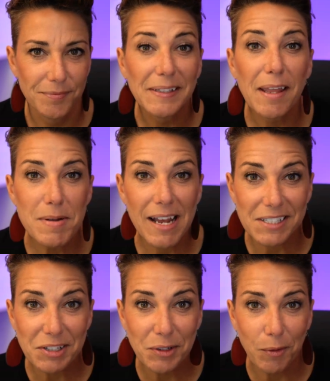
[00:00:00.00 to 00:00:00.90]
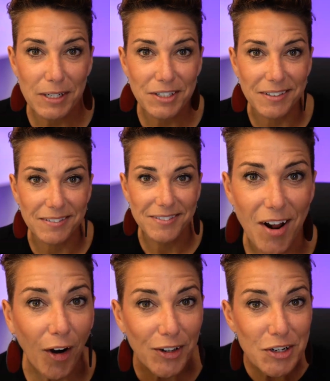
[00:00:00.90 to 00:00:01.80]
Let me ask you a question.
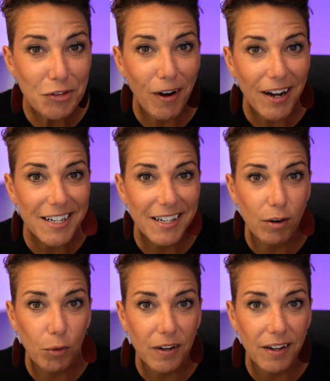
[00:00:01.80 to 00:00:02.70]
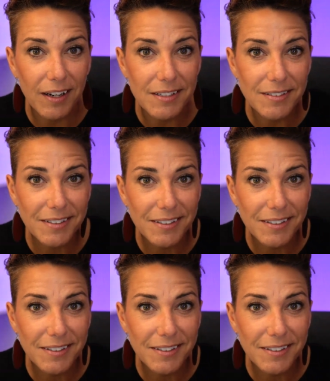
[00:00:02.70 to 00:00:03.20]
Are you ready to get organized?